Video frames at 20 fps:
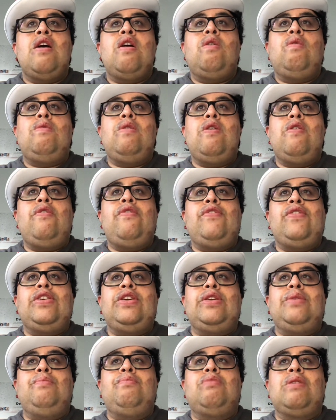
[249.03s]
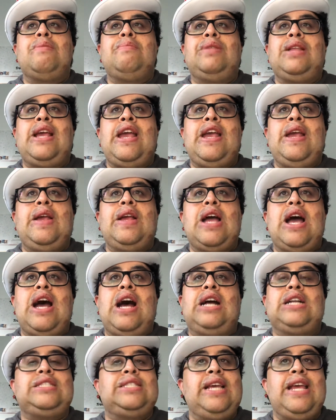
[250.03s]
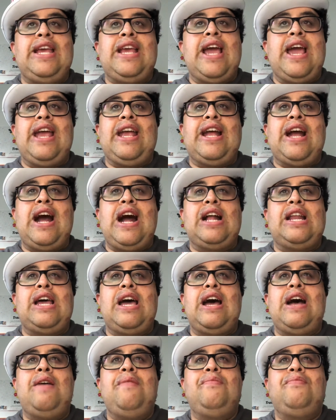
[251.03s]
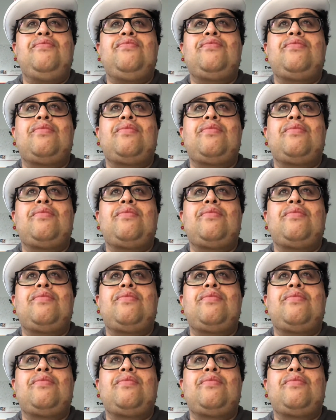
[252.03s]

Wilford Brimley, T.K. Carter.